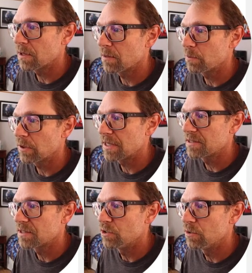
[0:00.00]

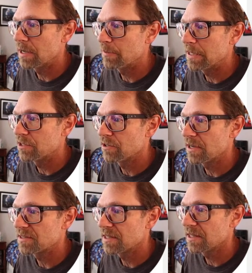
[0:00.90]
place the new IP
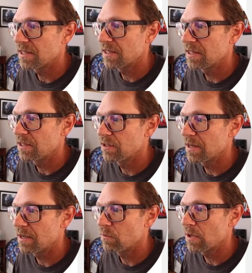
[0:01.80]
address here
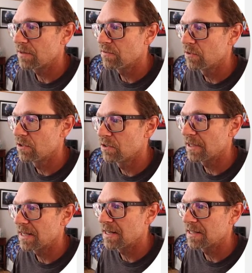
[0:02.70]
at Wild Food Girl
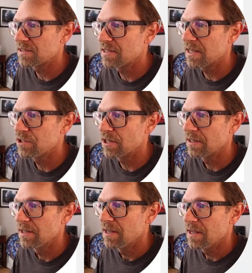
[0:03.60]
and at staging.
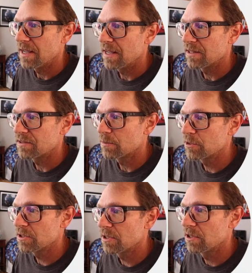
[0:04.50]
And so I'm
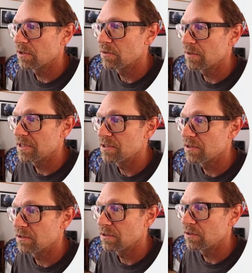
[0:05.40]
just going to go
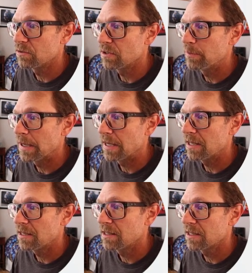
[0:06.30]
into
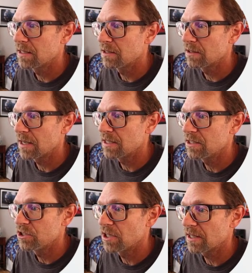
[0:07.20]
GridPane here. I
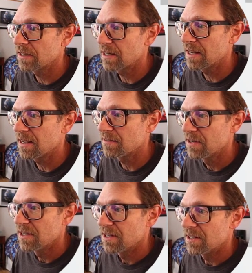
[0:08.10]
did check that I have
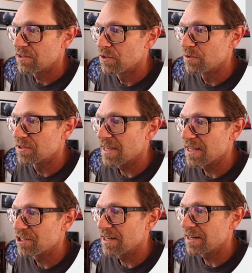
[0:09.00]
two
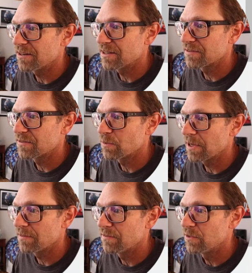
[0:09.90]
staging areas for
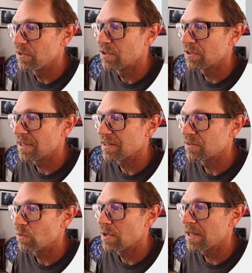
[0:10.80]
Wild Food Girl as
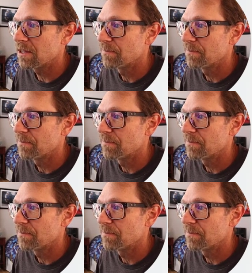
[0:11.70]
well.